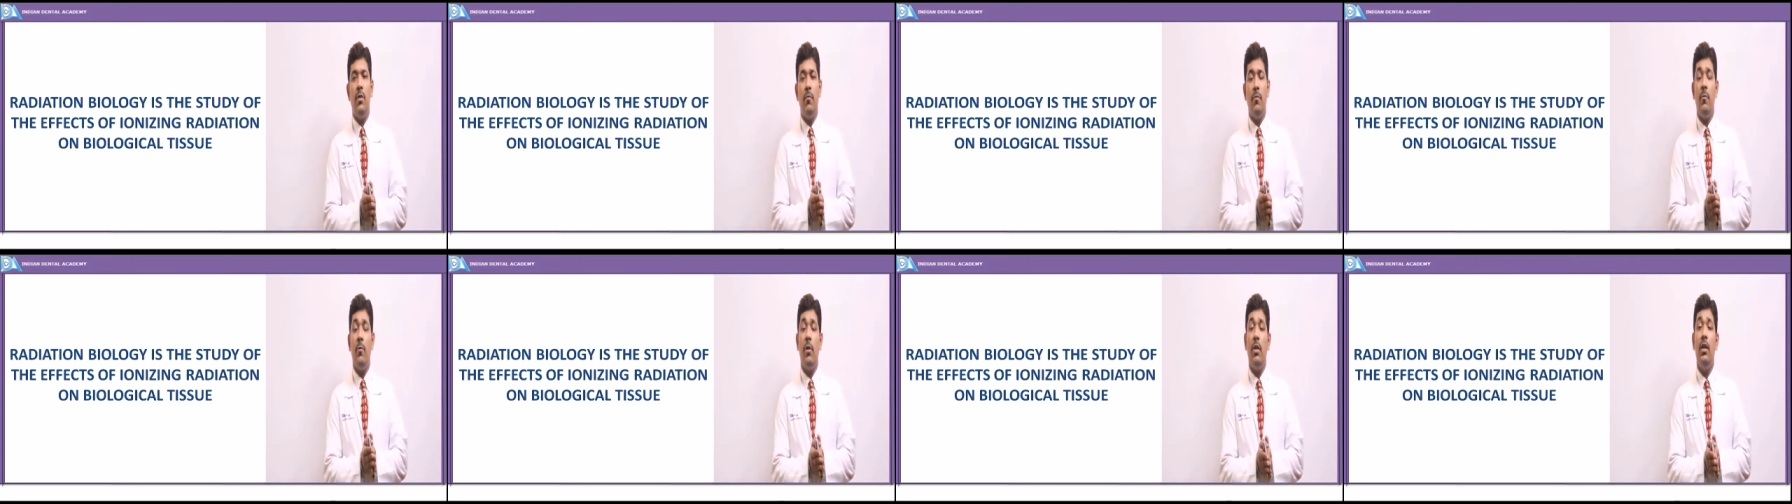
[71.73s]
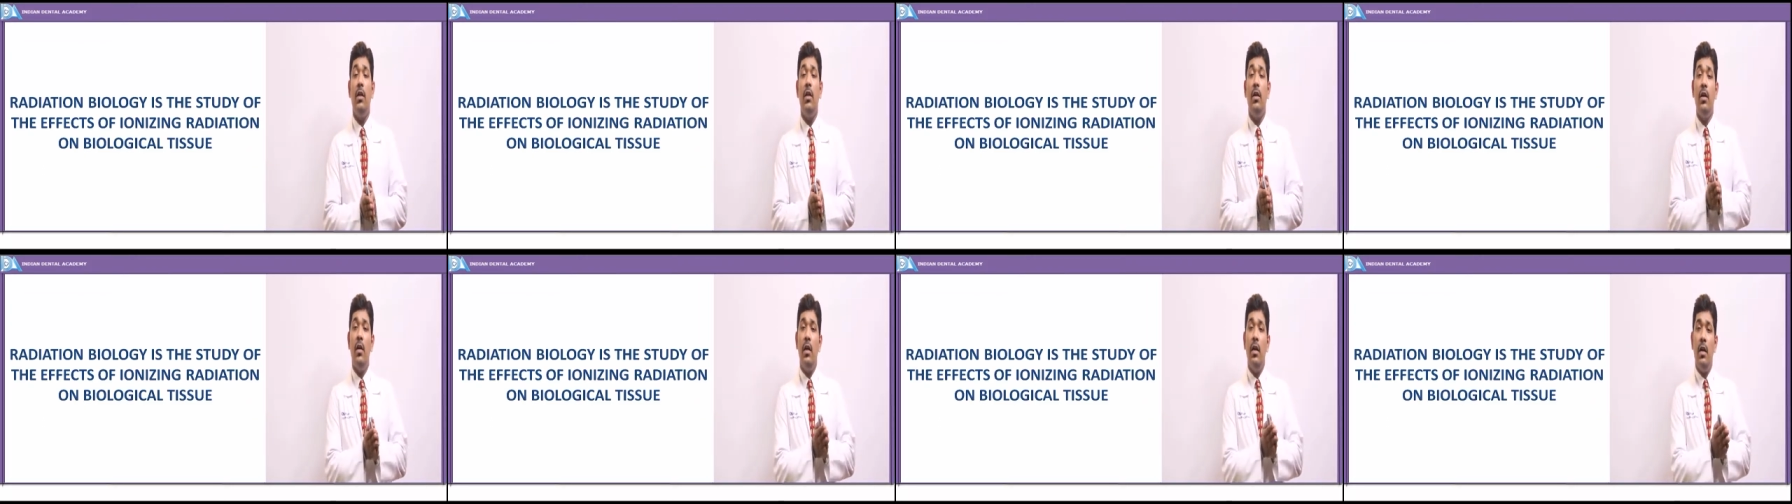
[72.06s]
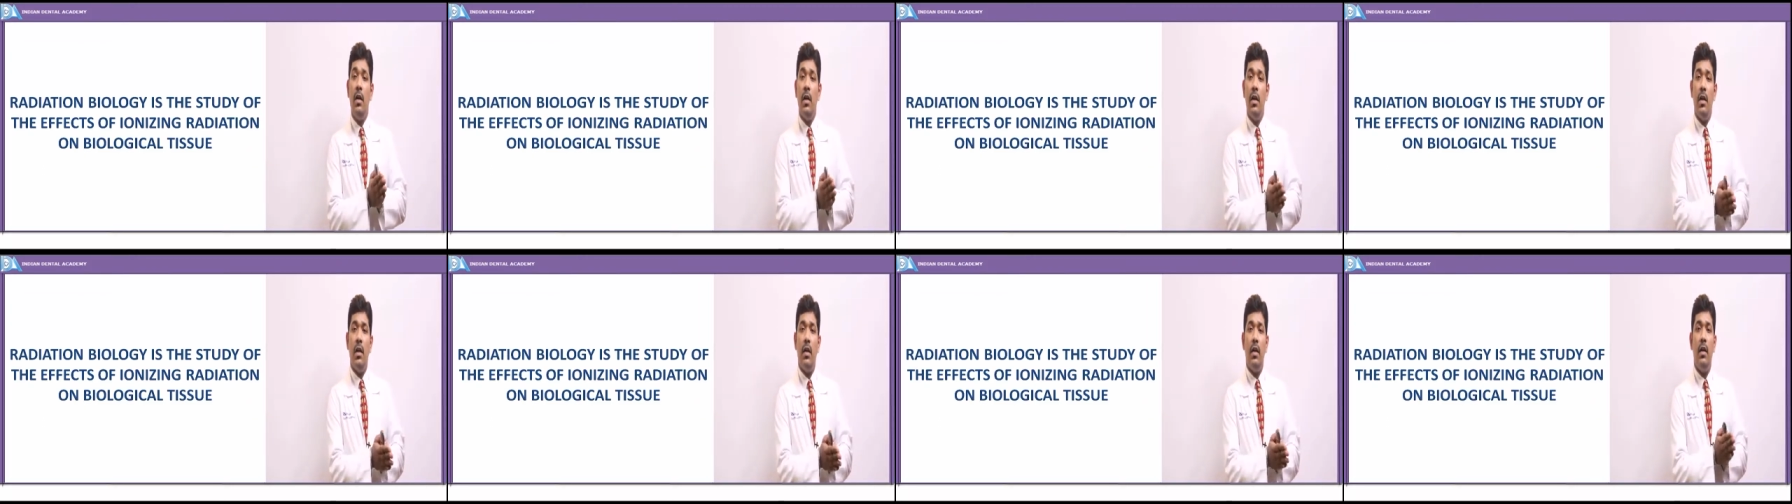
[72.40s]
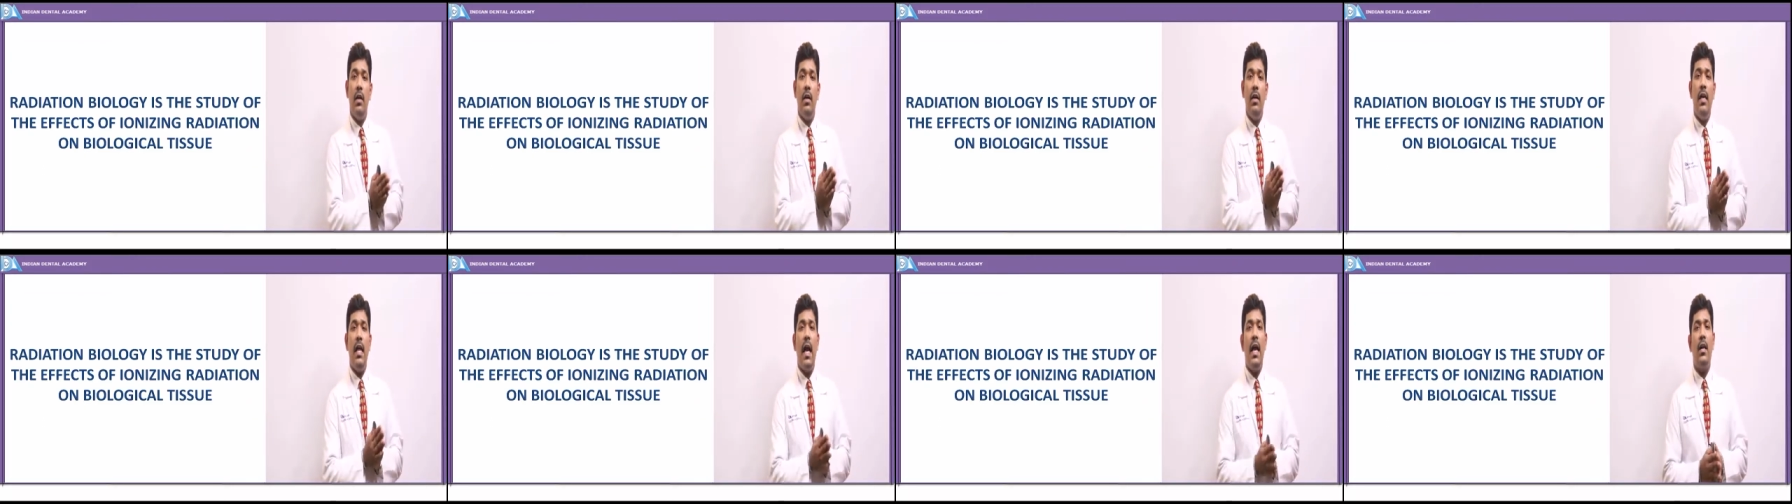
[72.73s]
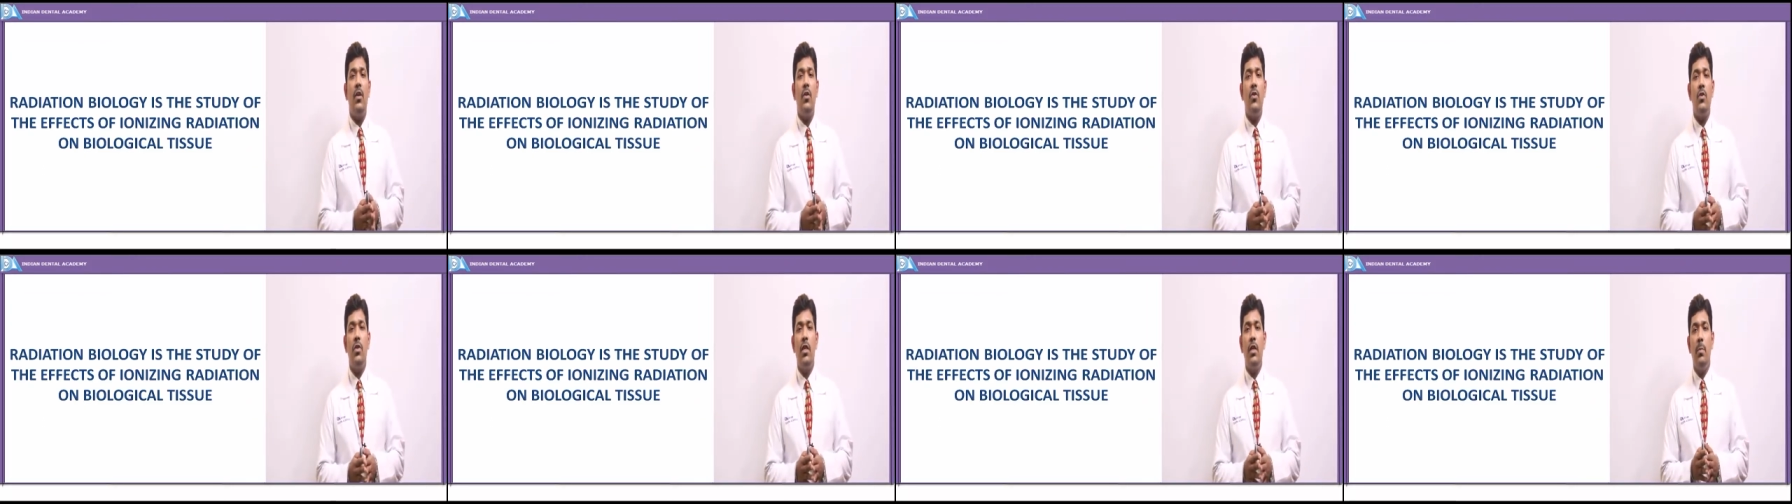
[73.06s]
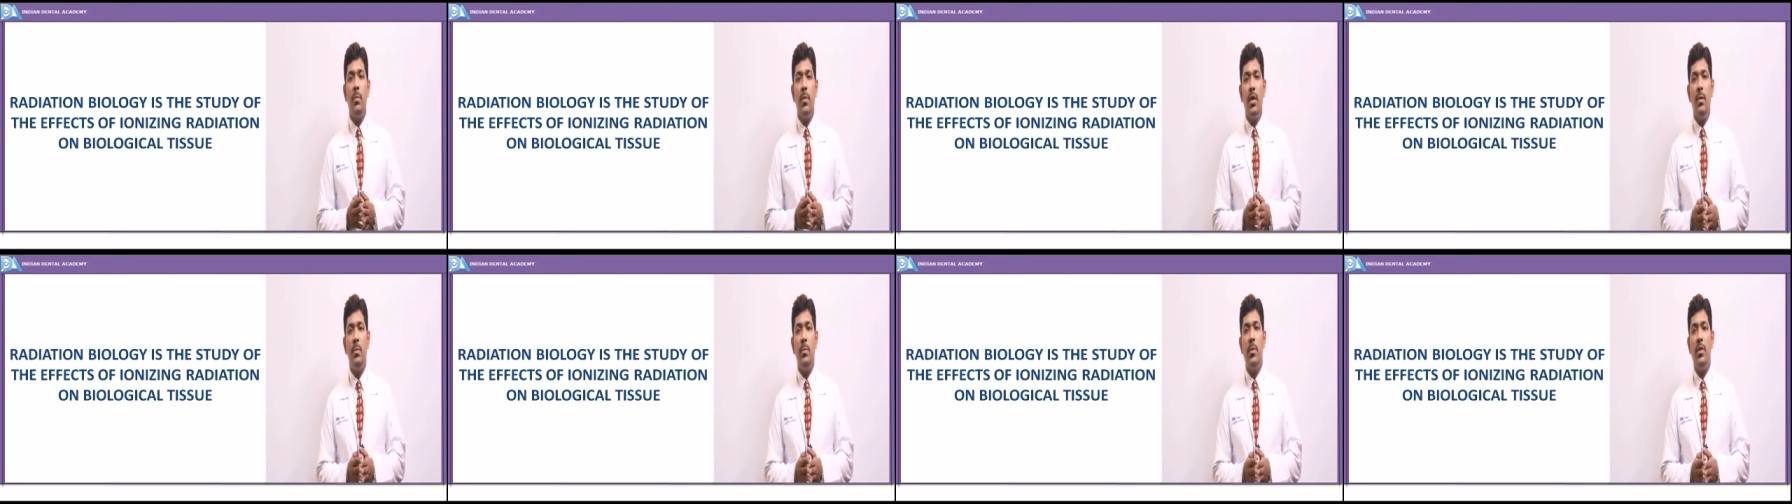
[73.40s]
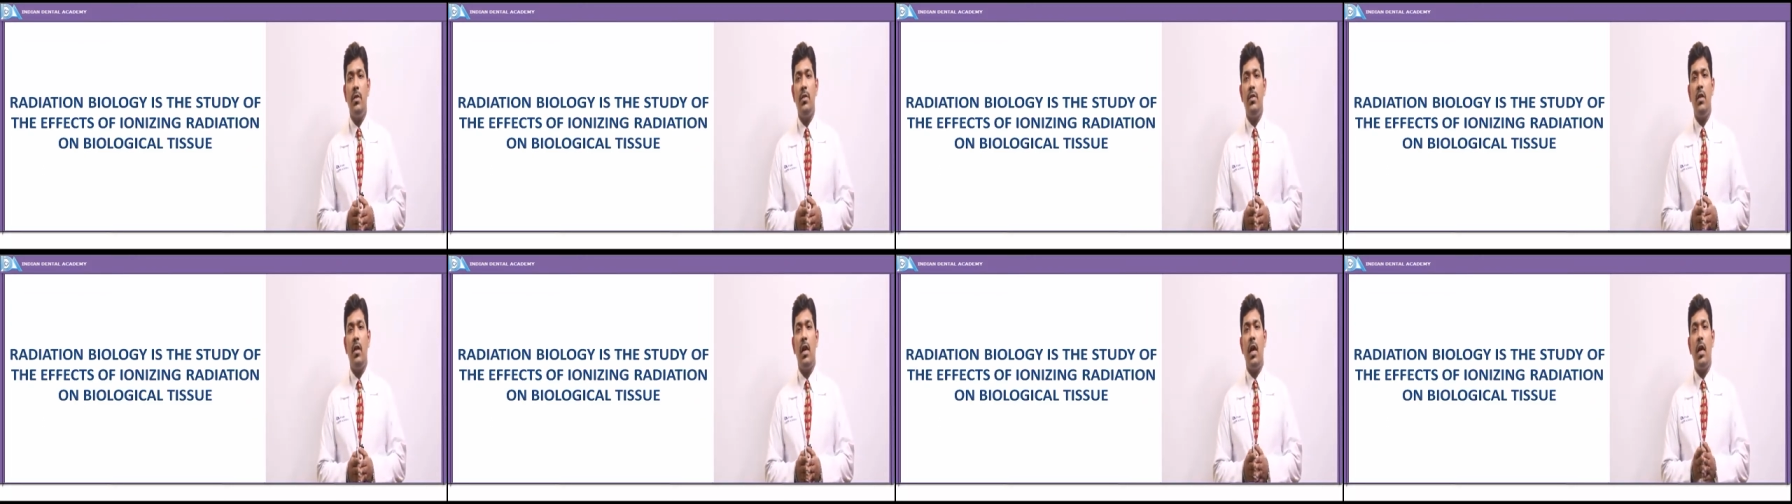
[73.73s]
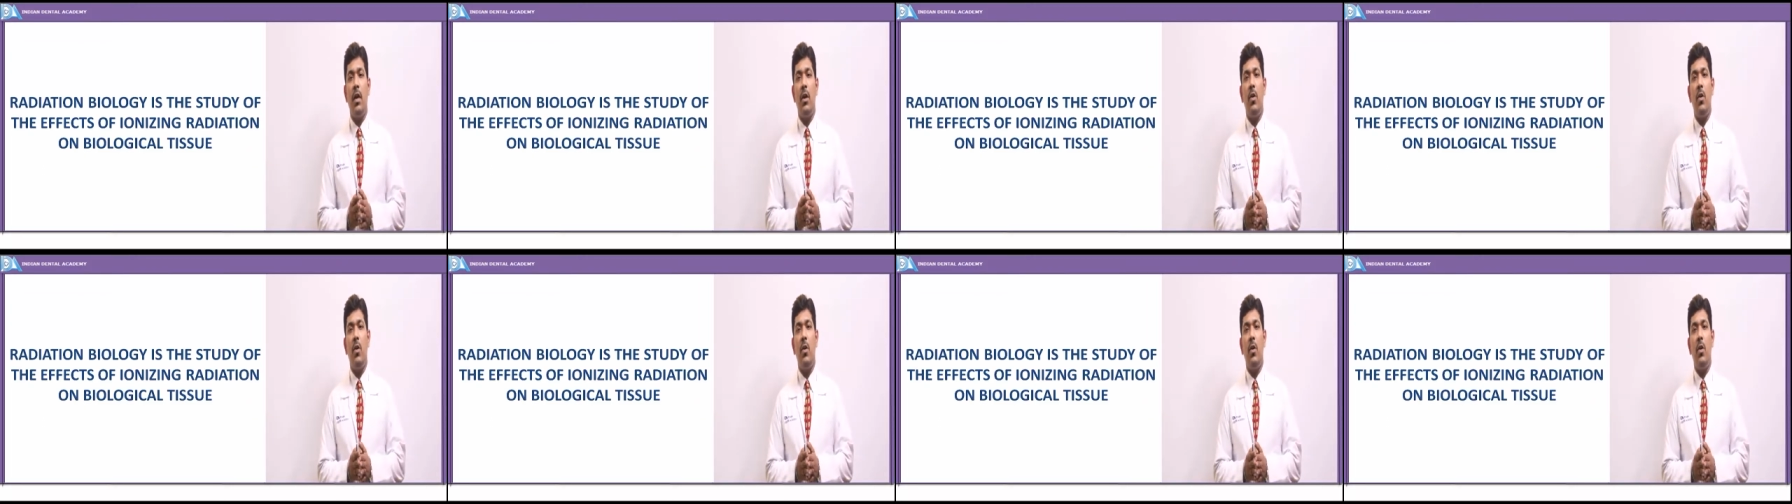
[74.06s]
for the uh, diagnostic purpose are